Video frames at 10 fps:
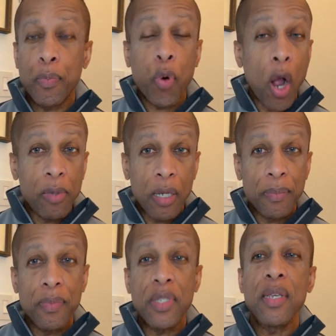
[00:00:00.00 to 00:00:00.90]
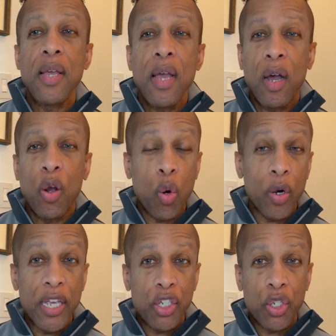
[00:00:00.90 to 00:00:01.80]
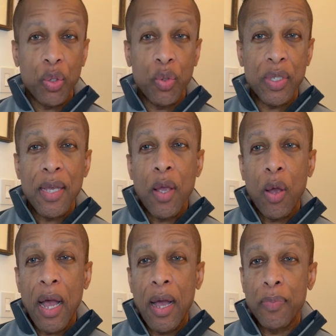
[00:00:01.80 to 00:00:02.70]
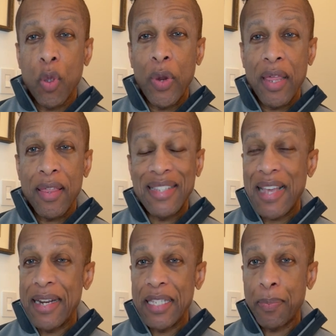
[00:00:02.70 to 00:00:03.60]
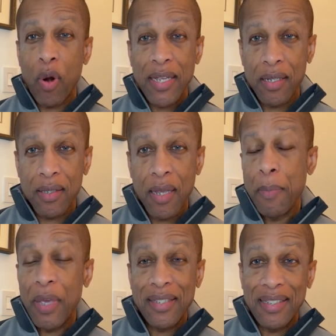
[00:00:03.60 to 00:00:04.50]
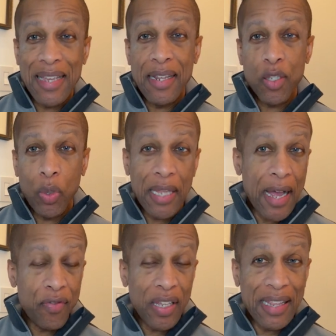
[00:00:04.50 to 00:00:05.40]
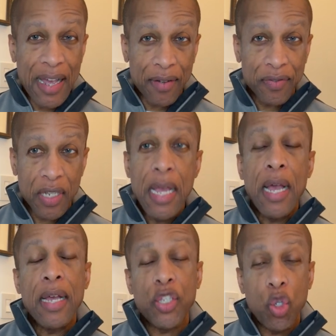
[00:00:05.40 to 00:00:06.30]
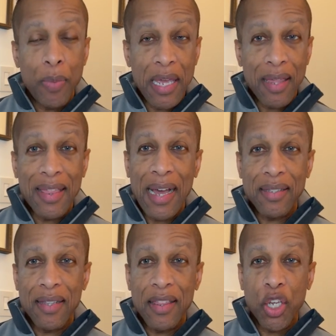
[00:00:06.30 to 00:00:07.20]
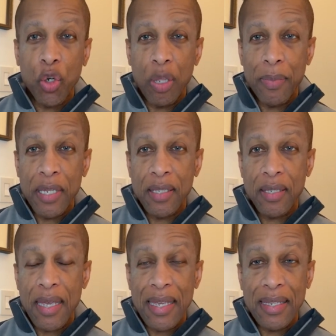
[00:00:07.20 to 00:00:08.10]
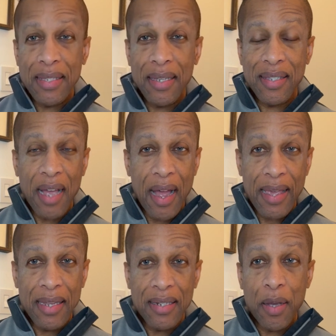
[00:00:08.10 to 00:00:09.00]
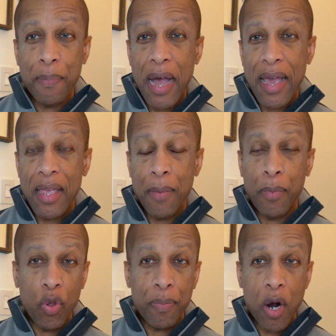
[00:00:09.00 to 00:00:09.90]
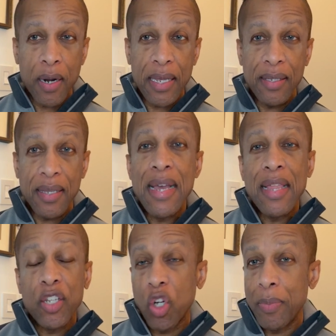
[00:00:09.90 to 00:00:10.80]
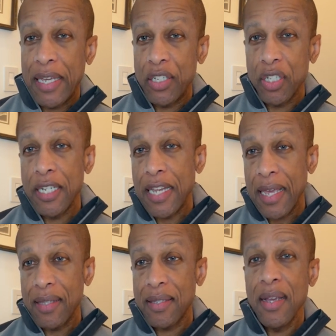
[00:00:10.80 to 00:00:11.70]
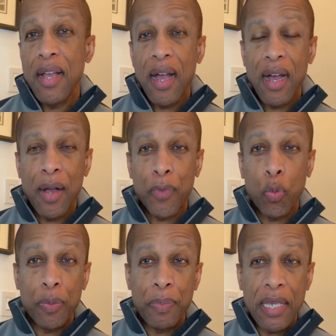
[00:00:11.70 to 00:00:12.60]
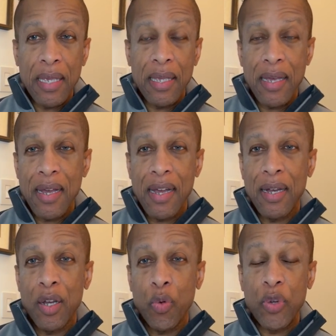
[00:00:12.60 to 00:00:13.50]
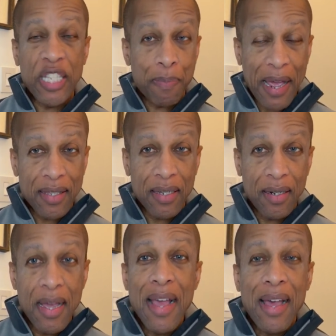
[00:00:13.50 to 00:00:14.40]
problems or issues with a tenant present because a tenant will have left. Assuming that the agreement is signed by both parties, the termination date would be respected,